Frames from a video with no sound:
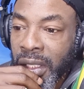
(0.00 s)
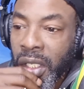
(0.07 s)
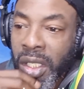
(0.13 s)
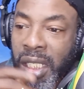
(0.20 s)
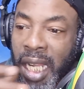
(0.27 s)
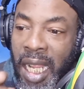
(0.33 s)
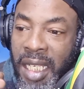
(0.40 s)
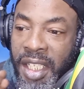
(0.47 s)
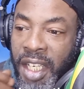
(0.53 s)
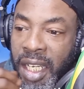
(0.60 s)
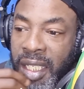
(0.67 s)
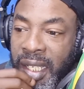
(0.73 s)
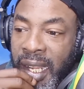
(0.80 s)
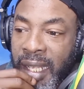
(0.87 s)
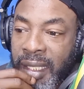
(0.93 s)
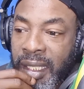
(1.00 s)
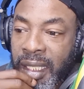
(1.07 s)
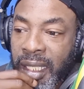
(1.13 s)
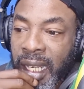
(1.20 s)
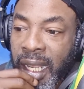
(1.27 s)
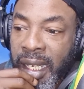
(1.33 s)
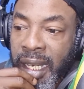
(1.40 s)
such an agenda and
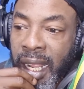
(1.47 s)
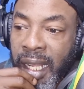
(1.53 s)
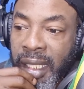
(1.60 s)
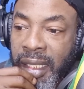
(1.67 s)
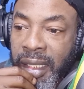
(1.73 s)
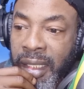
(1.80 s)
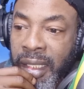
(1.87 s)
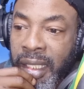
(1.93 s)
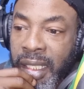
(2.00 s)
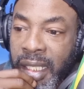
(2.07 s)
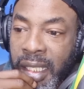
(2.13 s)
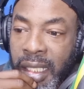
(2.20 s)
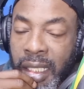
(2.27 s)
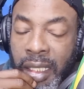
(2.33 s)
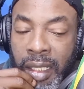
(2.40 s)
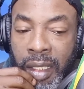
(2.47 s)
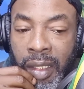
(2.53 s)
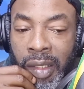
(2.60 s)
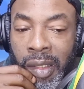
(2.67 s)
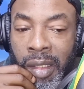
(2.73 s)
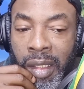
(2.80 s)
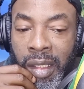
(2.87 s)
thing like that. You know, see.
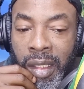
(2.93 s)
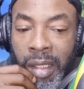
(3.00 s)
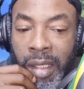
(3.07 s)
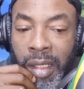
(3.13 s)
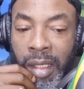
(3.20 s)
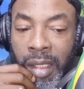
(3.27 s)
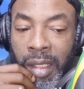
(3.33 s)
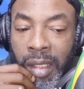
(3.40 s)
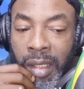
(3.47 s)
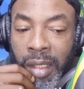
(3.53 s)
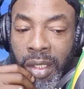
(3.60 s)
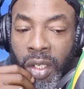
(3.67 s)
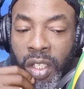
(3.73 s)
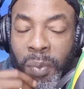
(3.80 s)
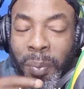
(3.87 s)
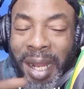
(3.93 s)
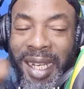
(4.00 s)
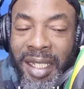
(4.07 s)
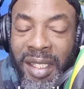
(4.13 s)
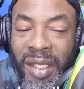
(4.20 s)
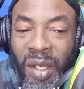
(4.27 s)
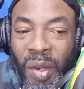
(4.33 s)
So
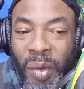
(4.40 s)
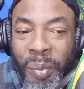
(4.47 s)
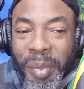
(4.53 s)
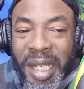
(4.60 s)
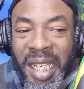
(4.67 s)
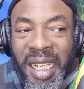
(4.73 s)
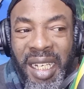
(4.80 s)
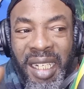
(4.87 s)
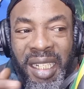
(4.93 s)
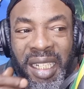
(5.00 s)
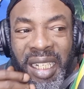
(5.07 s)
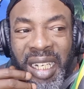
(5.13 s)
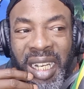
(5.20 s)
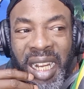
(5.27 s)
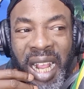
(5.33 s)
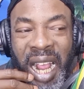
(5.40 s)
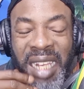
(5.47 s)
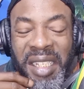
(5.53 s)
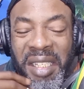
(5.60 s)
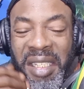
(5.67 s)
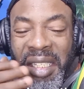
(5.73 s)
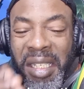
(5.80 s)
Spice now being
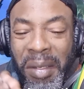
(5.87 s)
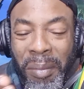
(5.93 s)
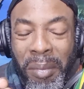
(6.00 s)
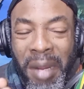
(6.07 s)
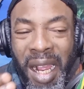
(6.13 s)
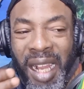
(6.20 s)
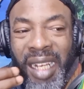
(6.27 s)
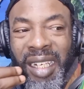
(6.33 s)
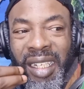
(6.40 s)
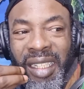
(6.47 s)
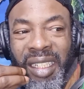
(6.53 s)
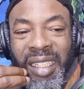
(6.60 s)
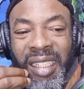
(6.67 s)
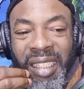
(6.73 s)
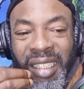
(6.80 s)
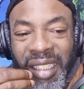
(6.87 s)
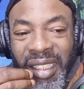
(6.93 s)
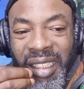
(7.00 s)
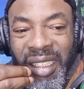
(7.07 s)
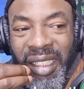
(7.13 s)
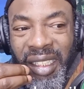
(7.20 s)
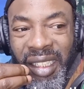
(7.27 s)
a symbol
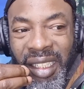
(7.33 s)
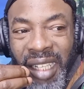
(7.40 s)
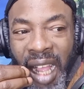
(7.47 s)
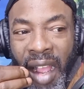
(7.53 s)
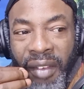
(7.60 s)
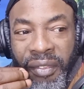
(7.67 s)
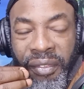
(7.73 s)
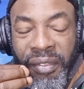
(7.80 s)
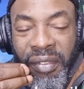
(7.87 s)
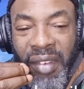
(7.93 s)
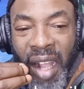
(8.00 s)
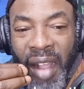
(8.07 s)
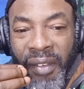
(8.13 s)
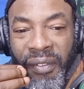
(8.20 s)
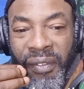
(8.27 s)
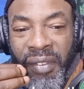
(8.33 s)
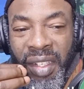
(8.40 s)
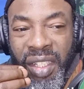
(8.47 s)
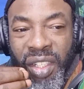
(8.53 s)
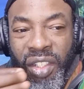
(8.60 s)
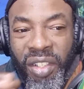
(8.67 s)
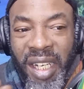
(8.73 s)
of
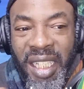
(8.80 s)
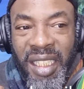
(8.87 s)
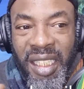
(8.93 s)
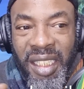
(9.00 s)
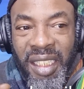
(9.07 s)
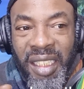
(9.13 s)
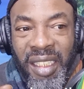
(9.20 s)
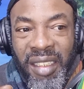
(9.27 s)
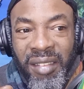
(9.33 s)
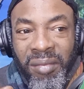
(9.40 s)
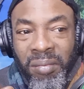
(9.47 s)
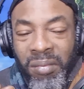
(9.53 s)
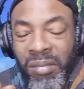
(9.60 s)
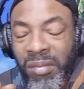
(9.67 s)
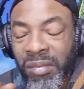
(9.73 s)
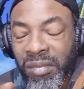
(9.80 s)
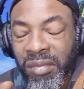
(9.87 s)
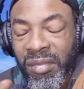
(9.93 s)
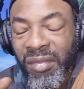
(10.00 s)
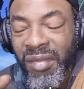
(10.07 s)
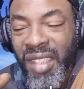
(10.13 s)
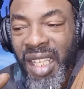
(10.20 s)
strength
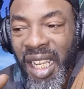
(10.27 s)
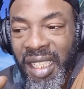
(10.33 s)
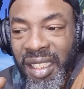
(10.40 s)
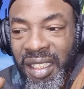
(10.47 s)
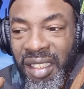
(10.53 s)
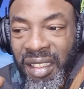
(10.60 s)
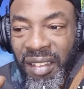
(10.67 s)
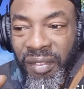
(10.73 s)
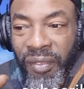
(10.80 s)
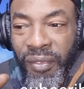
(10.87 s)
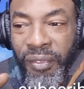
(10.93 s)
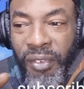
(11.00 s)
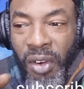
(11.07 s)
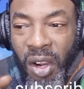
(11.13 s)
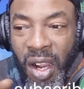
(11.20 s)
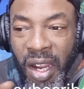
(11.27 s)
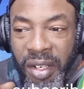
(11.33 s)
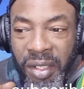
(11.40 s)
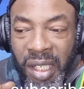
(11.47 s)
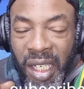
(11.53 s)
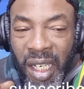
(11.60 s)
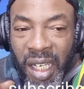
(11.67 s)
not
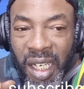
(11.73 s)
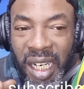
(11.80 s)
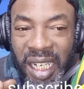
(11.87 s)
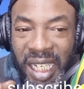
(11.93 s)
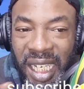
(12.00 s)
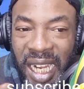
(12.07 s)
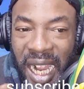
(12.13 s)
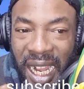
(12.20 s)
for the